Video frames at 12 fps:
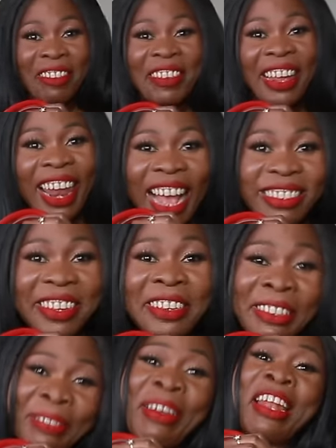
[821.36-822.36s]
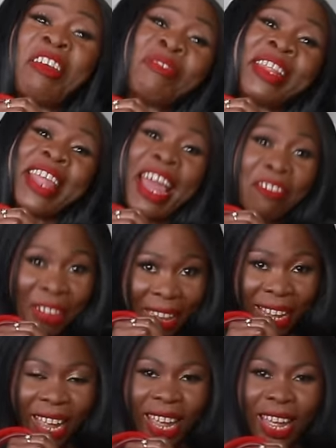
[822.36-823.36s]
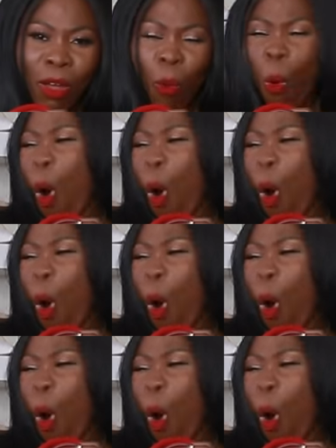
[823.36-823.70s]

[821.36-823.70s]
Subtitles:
sunglasses to elevate everything,